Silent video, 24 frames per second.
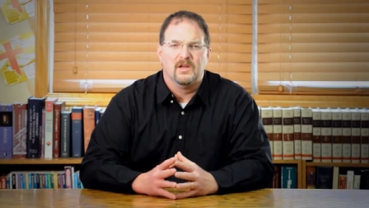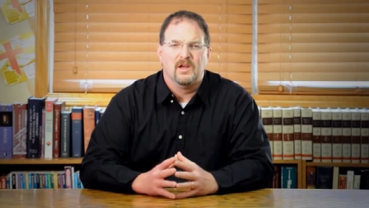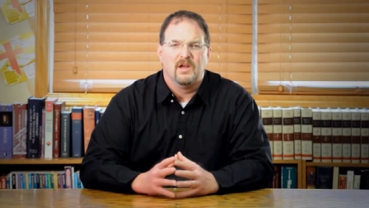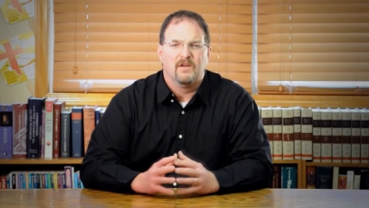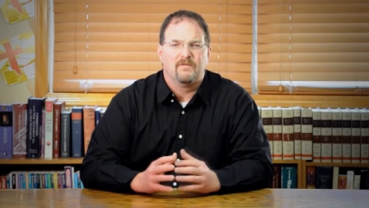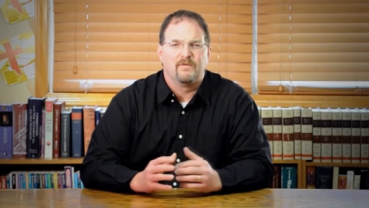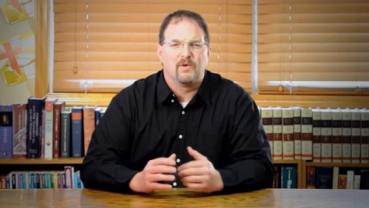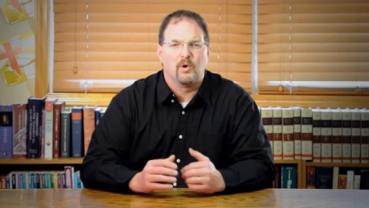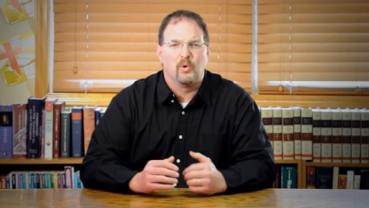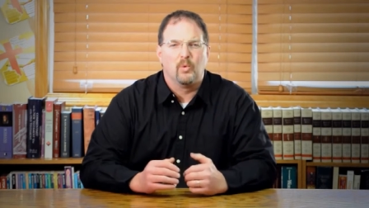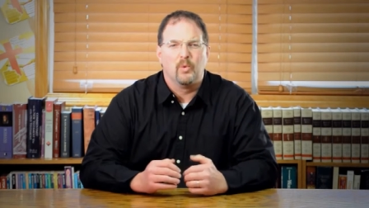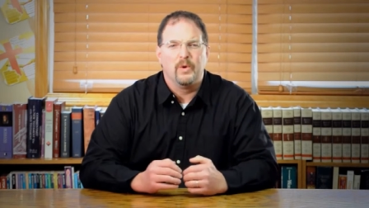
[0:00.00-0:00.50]

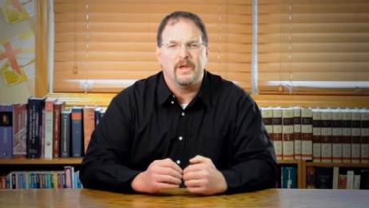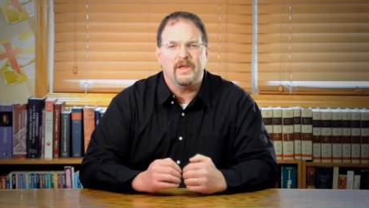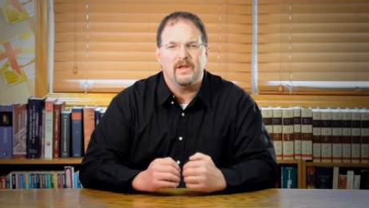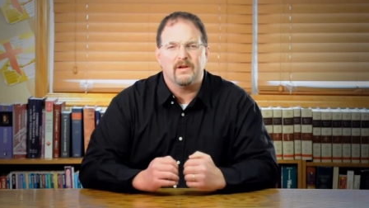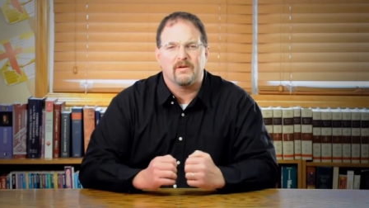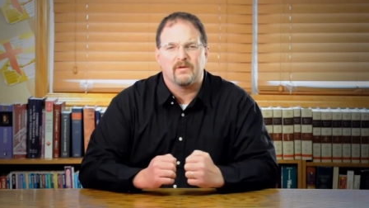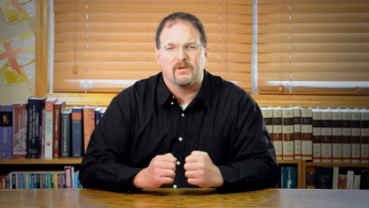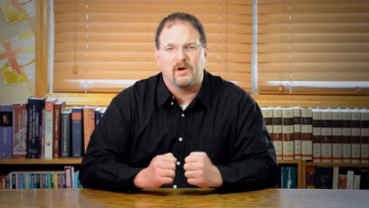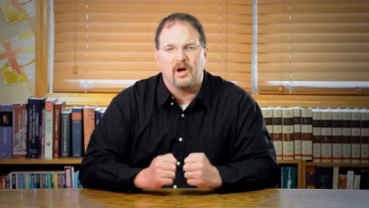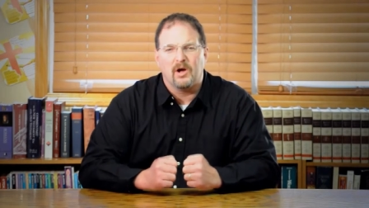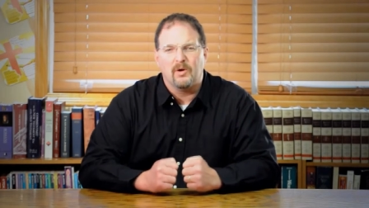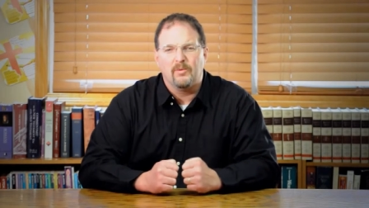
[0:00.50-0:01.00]
For we
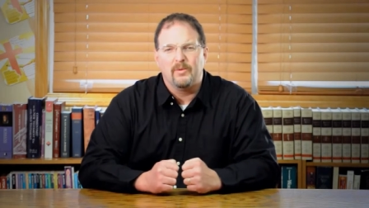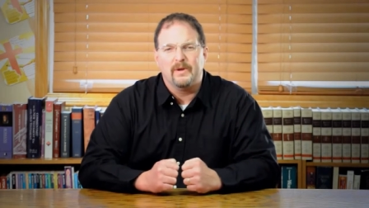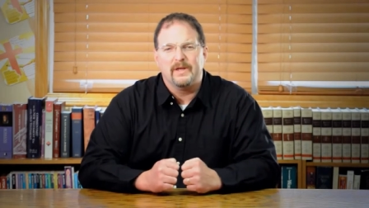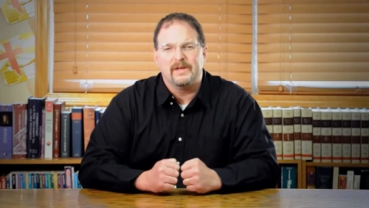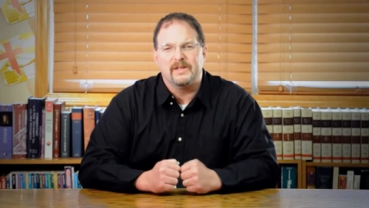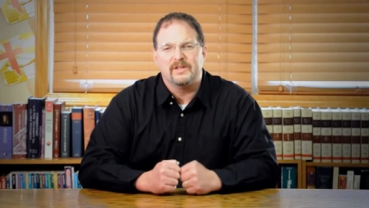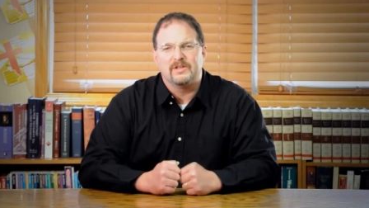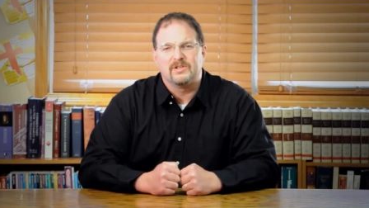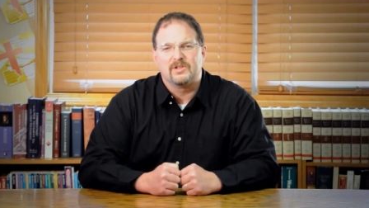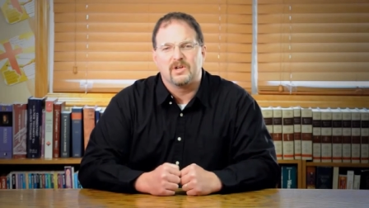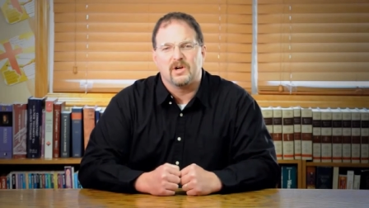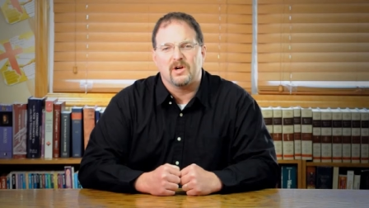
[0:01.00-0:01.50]
are already
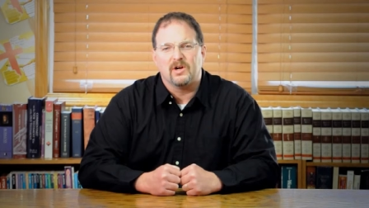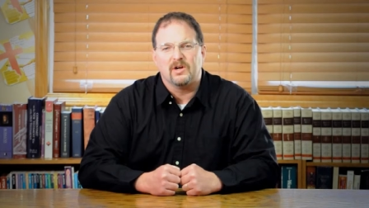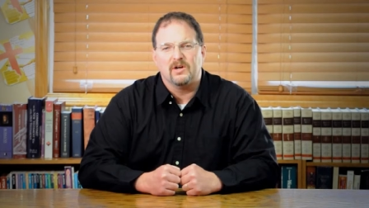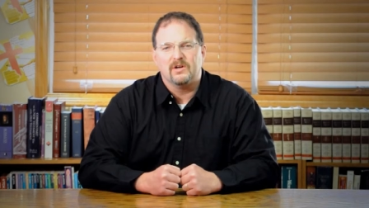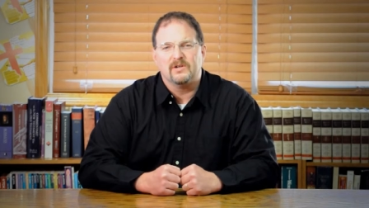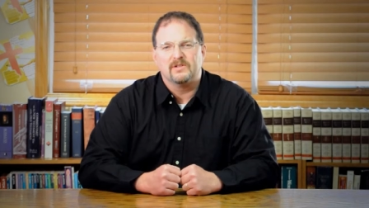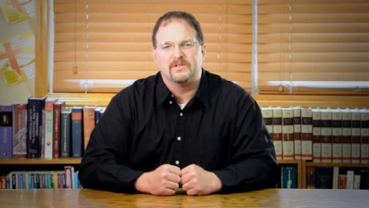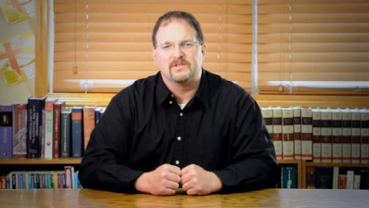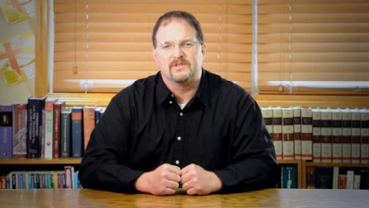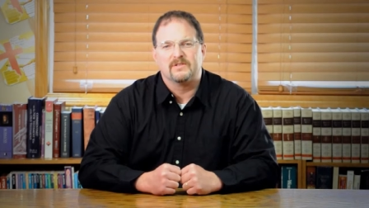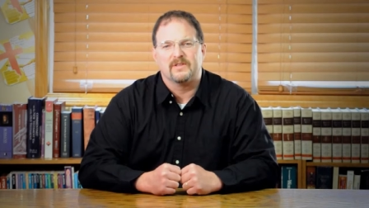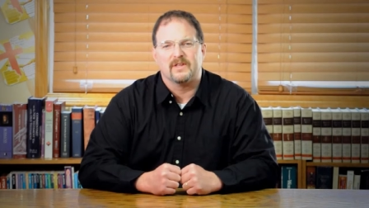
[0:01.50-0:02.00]

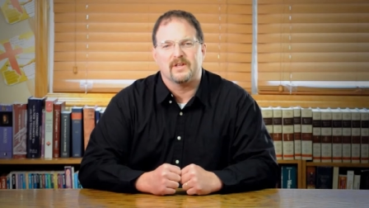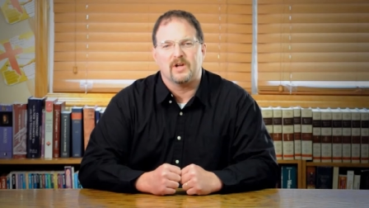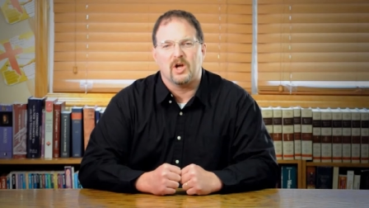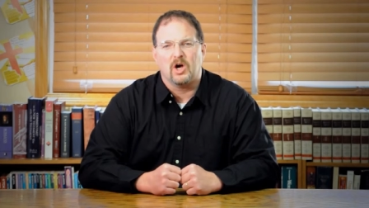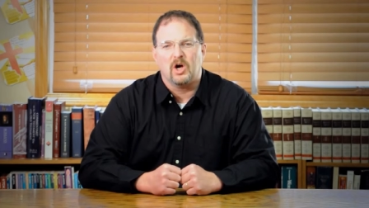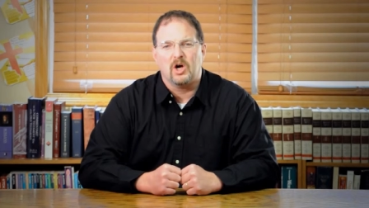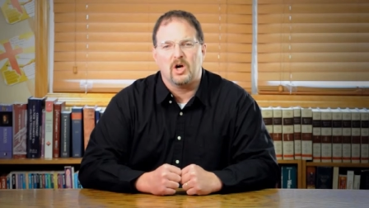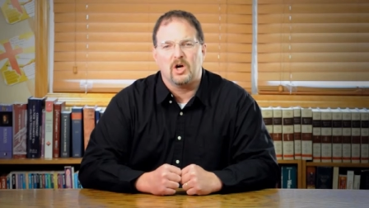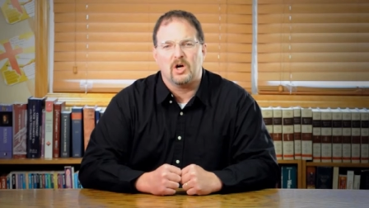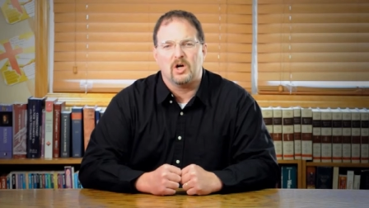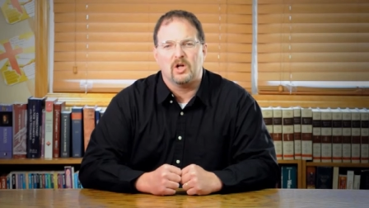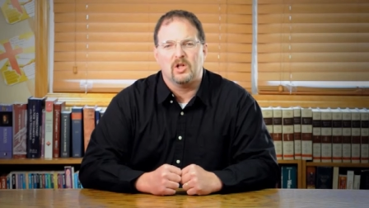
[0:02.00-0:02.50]
charged that
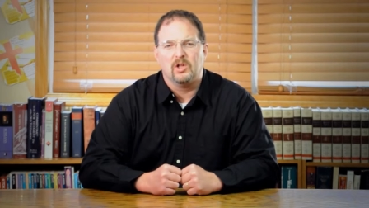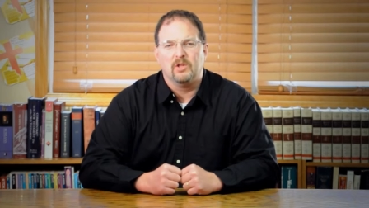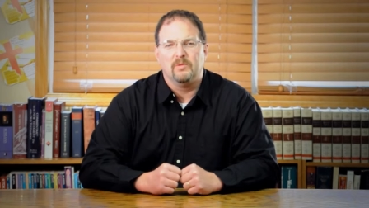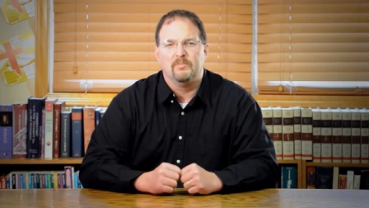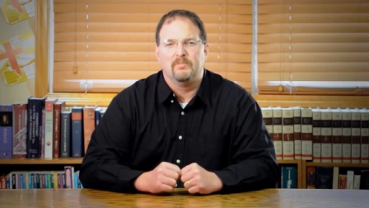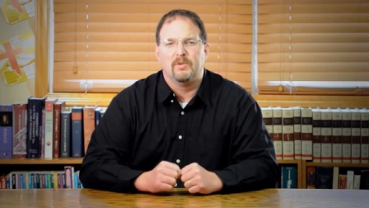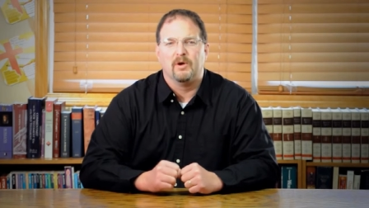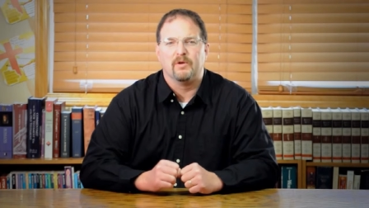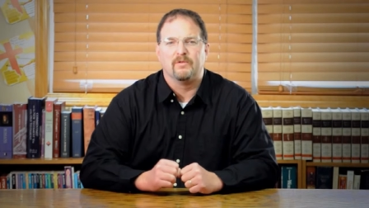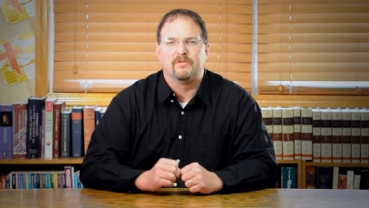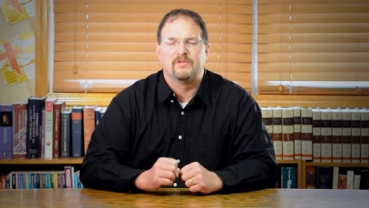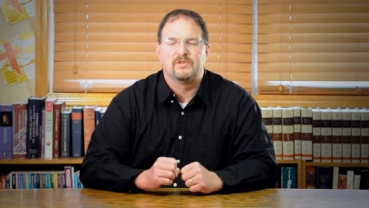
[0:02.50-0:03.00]
all,
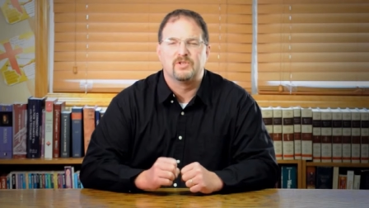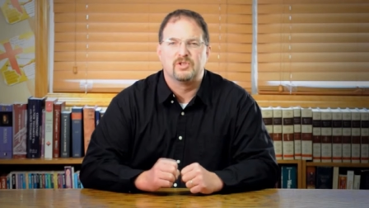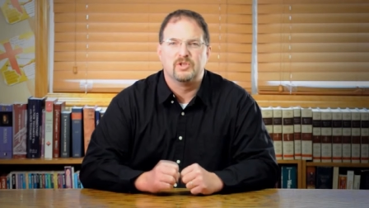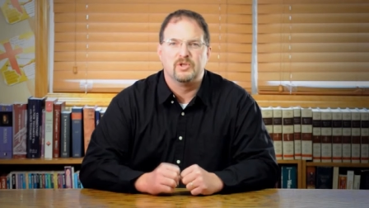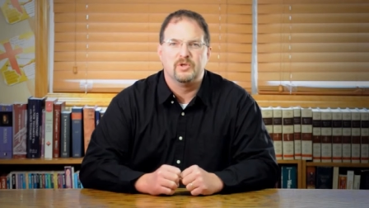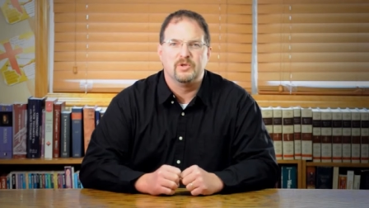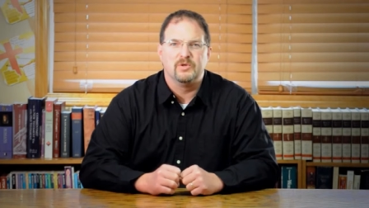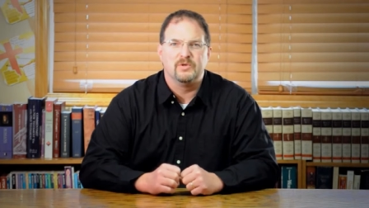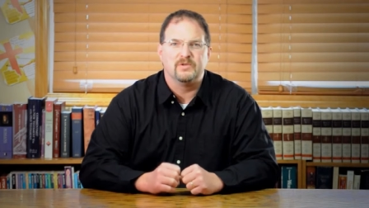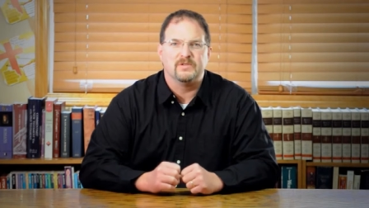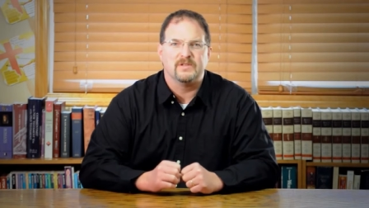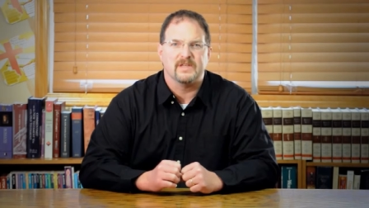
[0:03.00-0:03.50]
both
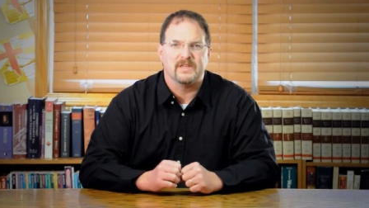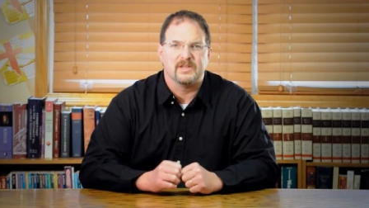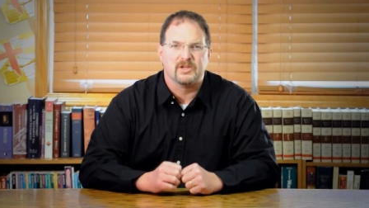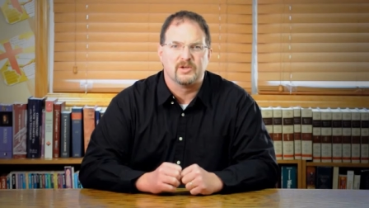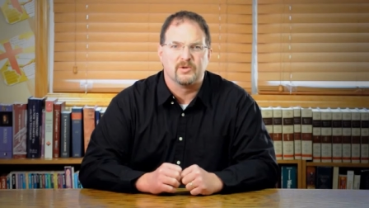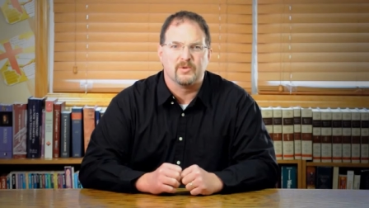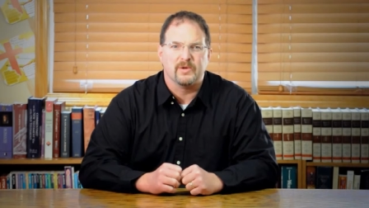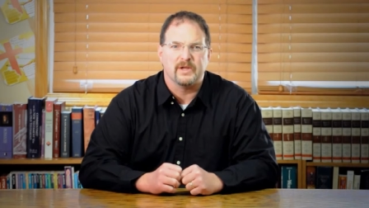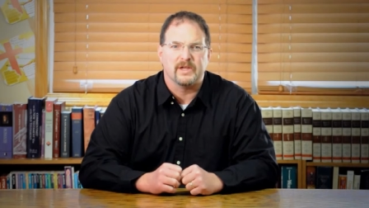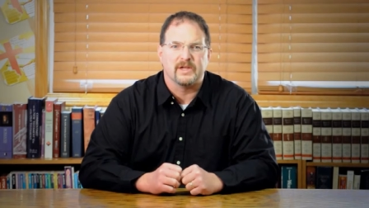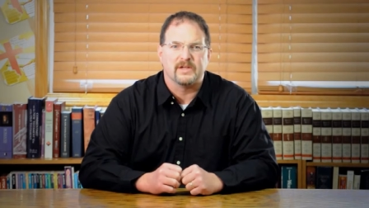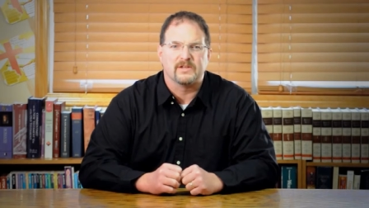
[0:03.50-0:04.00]
Jews and
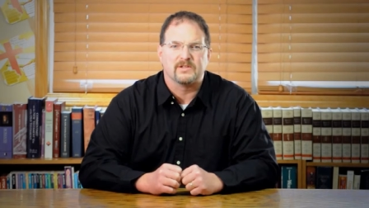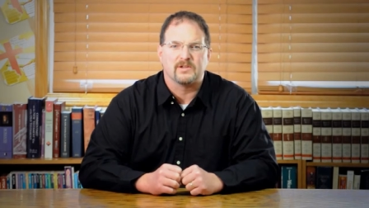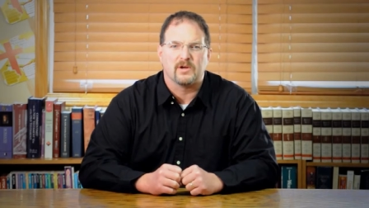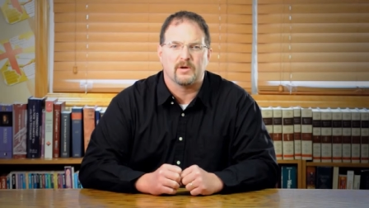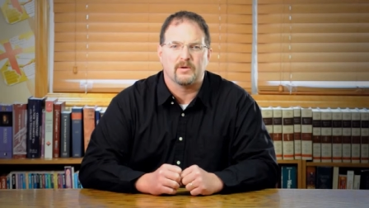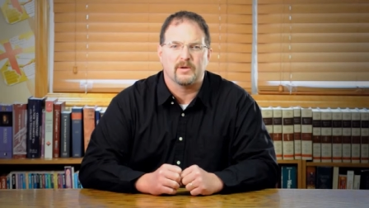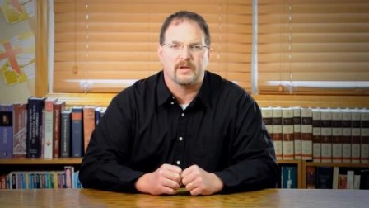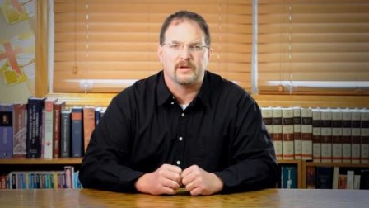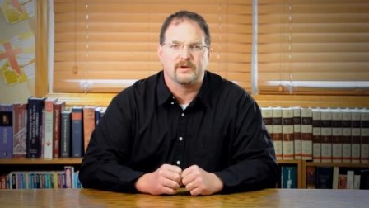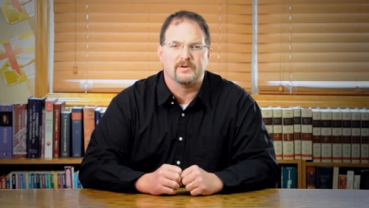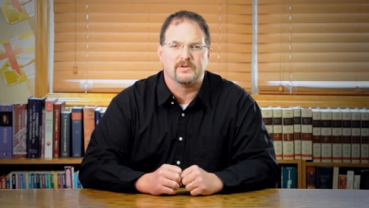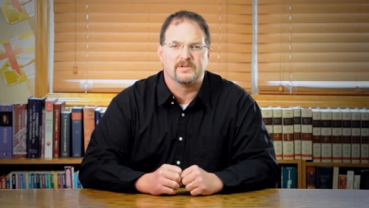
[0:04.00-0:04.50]
Greeks, are
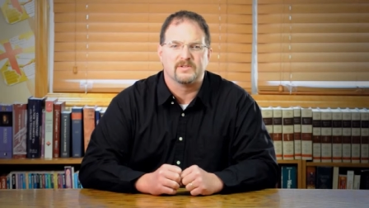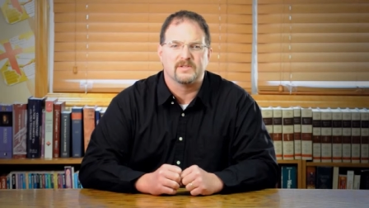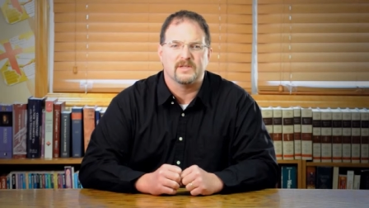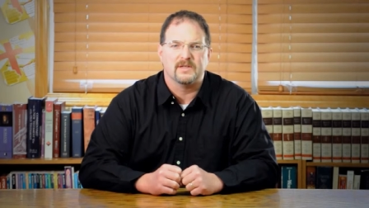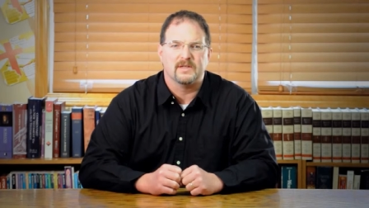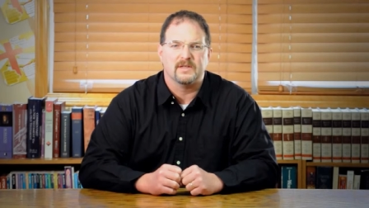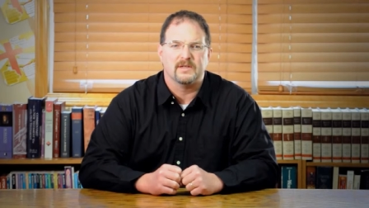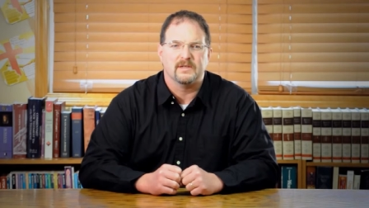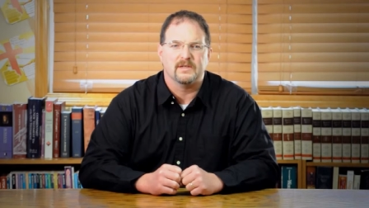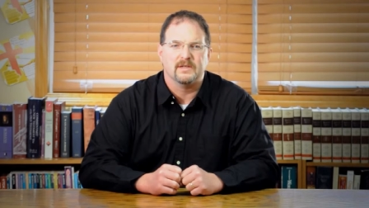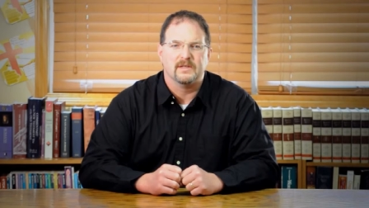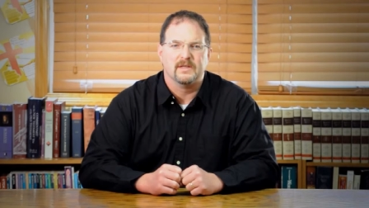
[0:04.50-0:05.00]
under
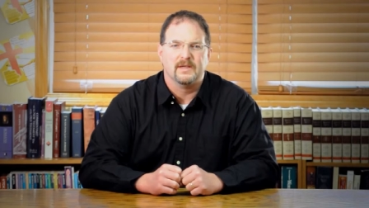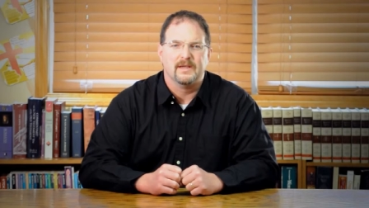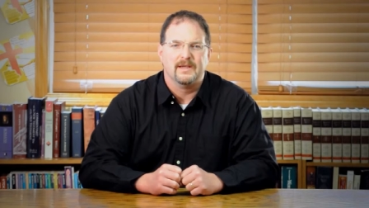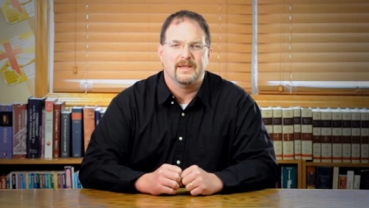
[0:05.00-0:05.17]
sin.